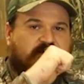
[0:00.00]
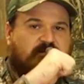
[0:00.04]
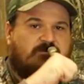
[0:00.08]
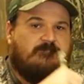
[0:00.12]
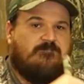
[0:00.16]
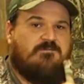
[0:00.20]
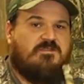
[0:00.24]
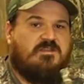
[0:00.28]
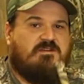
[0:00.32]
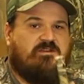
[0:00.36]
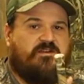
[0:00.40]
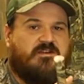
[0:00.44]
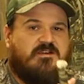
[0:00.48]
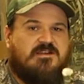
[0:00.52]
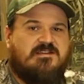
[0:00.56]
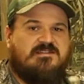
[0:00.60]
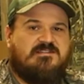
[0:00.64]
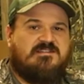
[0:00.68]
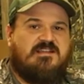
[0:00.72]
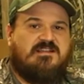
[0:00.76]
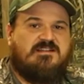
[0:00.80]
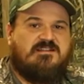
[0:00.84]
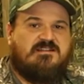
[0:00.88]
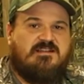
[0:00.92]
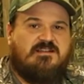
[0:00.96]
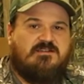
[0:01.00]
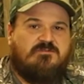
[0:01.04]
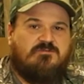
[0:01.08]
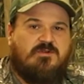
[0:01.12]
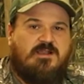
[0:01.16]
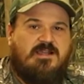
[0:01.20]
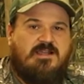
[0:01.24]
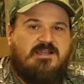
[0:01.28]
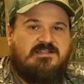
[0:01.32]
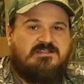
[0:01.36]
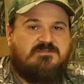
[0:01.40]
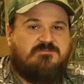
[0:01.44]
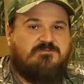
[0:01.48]
You can hear how it's got that
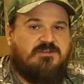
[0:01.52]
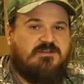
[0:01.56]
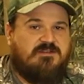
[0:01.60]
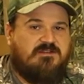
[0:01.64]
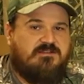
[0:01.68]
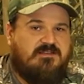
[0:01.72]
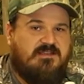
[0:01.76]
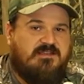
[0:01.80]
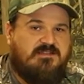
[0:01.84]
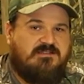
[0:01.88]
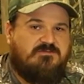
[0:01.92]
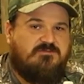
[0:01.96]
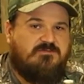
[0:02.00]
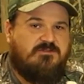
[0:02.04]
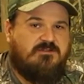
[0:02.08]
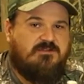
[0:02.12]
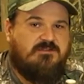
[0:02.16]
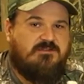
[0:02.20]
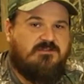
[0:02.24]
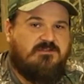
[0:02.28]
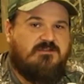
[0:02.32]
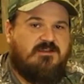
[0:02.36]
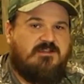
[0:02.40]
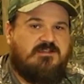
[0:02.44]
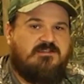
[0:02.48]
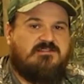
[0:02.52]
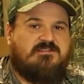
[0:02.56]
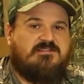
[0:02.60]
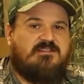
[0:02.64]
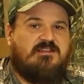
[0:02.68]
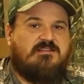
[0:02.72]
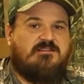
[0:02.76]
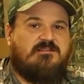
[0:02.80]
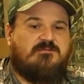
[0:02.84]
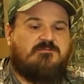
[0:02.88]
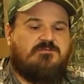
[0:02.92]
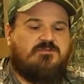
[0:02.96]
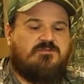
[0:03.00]
rasp in it. That's one of the great
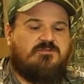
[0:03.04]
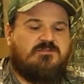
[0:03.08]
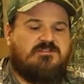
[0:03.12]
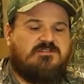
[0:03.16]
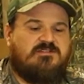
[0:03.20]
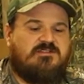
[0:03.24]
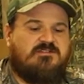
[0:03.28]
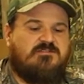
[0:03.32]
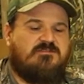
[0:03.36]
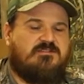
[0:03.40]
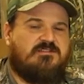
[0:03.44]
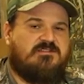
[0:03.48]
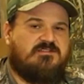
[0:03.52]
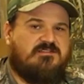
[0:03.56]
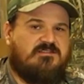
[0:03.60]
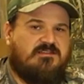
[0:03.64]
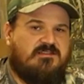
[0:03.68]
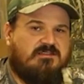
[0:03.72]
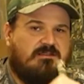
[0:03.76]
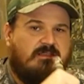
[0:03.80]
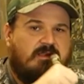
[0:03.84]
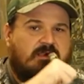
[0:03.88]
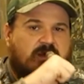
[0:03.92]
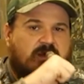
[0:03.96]
selling points to this thing.